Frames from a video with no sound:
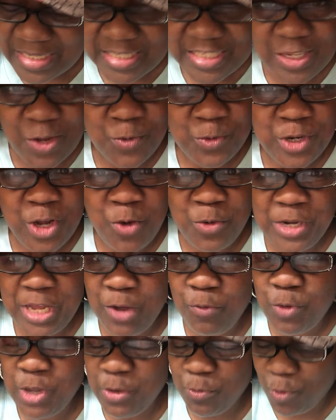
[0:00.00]
So know
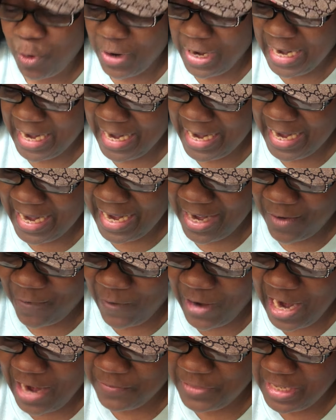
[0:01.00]
that we were
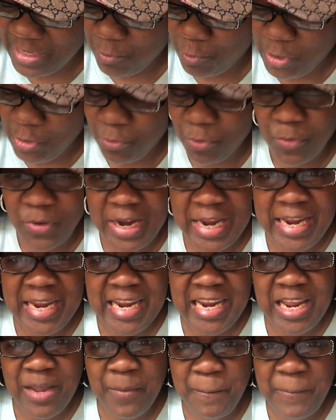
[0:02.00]
handcrafted, we were
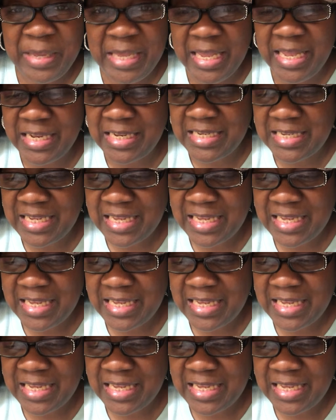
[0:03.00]
handpicked